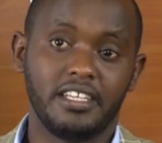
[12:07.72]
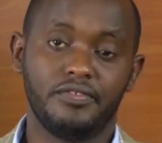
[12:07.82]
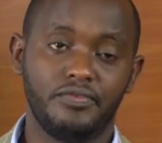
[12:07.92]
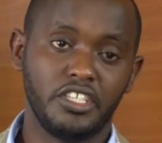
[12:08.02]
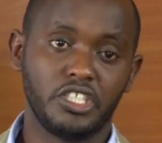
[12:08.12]

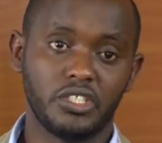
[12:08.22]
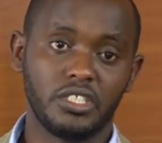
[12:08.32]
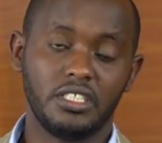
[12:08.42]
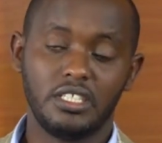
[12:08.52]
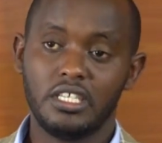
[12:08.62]
definition.
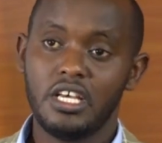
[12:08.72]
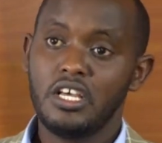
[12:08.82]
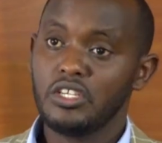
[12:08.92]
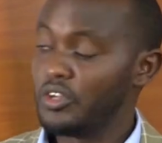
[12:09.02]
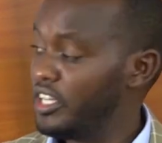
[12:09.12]

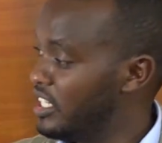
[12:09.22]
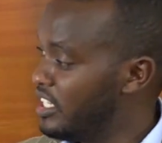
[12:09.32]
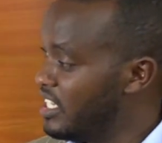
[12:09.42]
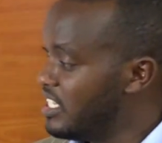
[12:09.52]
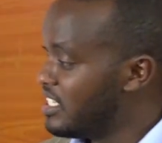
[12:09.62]
So it
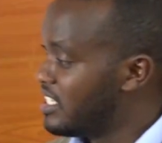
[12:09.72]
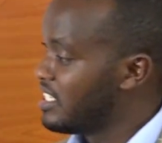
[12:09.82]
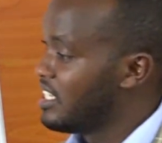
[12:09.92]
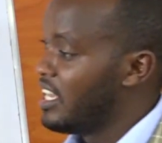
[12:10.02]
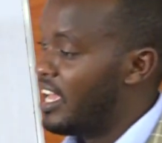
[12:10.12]

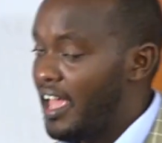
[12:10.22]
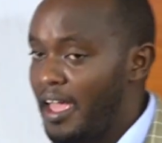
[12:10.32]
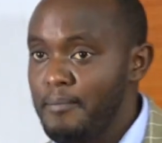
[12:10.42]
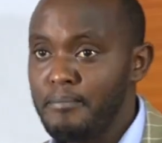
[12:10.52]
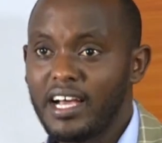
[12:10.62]
is
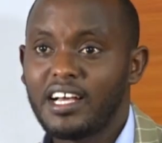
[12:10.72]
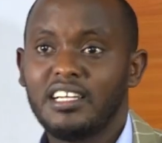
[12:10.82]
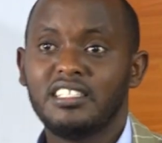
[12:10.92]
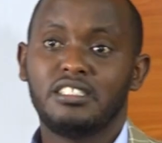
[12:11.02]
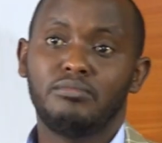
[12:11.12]
a
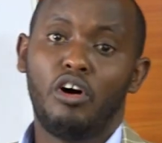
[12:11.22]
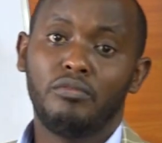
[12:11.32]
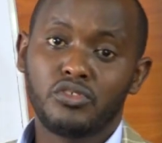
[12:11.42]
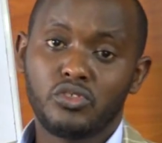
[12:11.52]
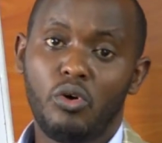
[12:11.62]
mechanism
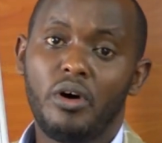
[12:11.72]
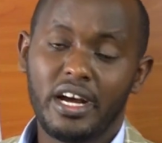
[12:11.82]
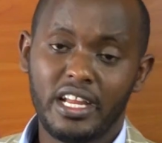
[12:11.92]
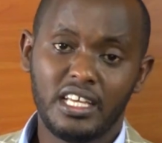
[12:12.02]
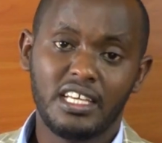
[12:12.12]
of
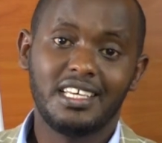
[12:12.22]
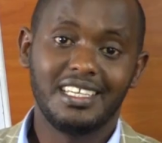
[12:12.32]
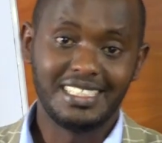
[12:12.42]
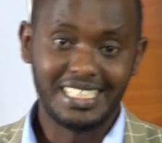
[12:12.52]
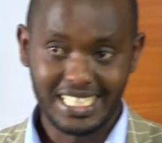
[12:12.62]
storing
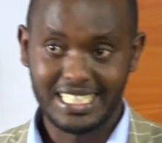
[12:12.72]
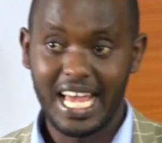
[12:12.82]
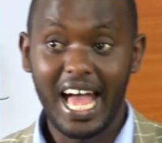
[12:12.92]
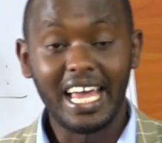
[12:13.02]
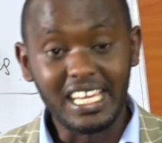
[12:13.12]

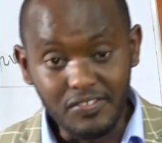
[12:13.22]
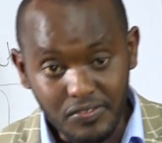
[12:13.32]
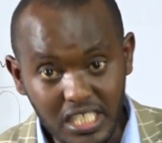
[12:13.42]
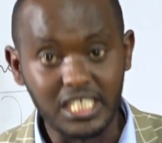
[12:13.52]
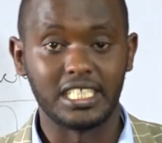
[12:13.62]
data
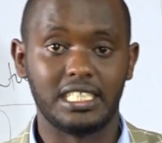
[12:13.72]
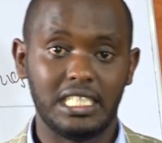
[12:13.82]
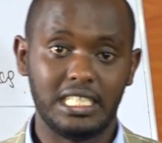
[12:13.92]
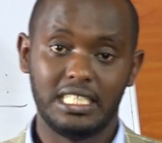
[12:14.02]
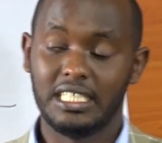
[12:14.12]

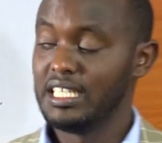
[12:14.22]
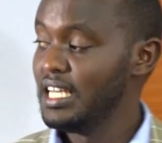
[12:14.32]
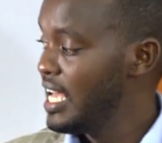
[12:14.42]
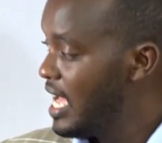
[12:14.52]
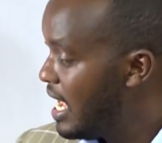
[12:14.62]
efficiently.
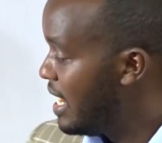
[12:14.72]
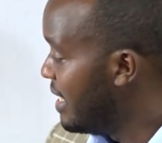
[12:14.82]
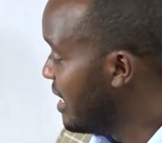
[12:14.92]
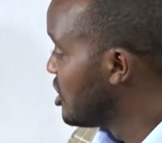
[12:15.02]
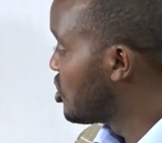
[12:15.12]

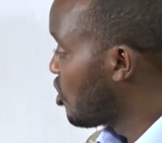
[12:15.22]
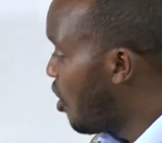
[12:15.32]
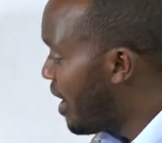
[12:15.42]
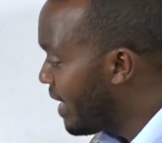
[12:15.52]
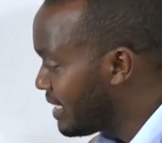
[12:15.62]

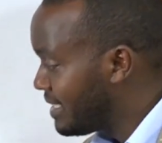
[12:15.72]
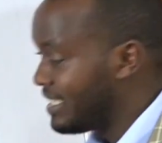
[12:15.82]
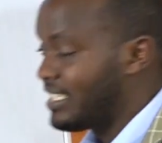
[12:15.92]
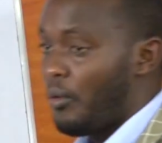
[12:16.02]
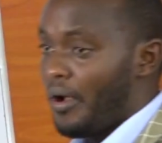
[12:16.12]
Storing
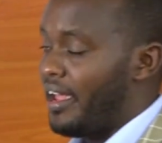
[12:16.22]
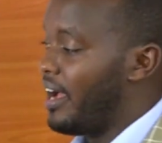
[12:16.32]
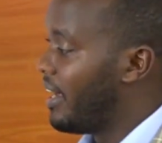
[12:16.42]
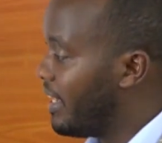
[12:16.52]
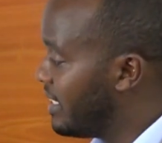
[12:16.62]
data
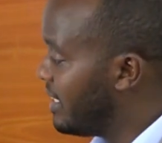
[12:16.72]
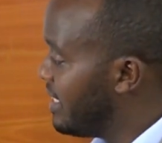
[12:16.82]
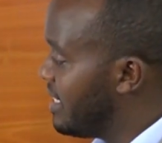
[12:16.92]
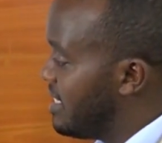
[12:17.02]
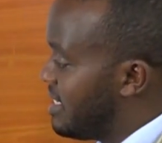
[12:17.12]
where? It
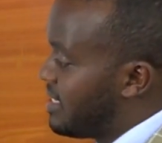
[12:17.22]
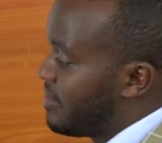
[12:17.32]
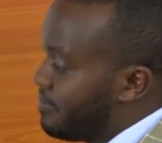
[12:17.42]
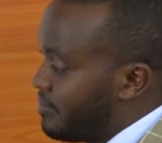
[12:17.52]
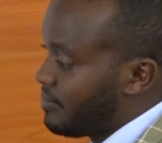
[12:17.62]
is
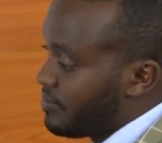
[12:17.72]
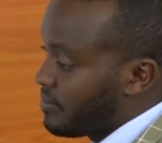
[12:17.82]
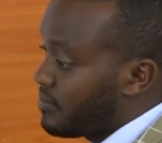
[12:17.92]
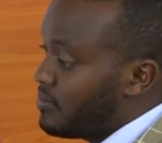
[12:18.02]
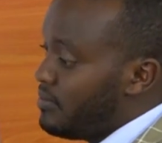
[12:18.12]

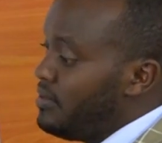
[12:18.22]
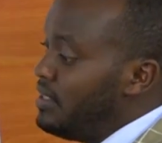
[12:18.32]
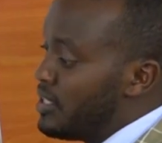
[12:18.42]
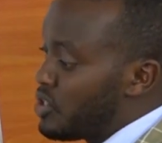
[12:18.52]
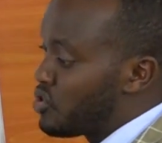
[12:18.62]

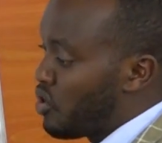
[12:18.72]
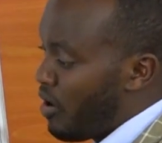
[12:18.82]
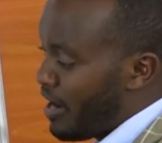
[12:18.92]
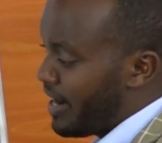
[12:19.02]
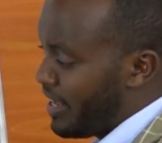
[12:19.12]

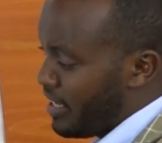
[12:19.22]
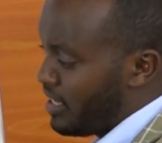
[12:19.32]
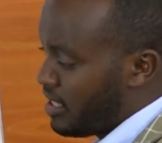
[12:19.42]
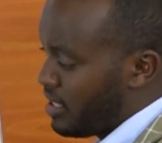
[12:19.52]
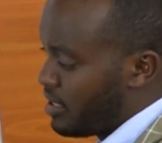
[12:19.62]

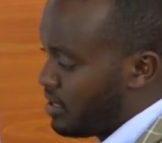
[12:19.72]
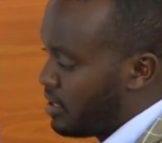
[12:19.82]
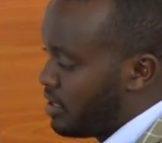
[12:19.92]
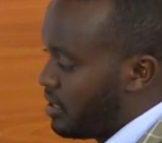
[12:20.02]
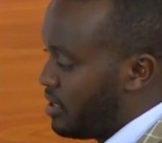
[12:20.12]
storing
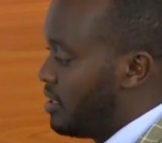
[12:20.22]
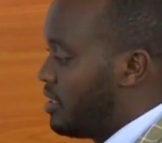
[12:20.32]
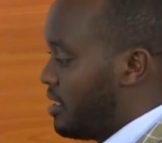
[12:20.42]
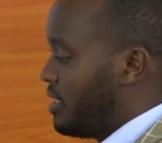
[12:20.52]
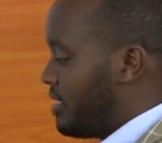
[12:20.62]

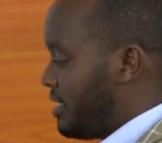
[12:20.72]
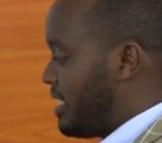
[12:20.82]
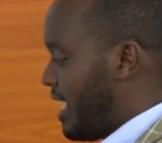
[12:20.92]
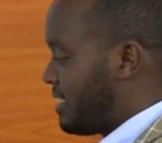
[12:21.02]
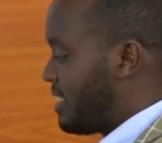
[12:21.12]

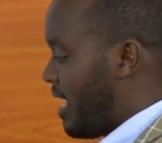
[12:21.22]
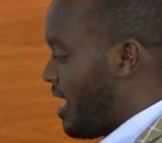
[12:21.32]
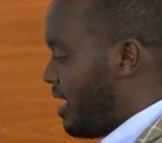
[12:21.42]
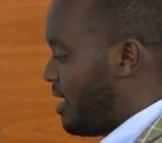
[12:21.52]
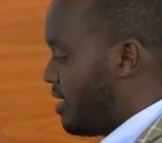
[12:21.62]

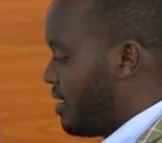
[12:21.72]
data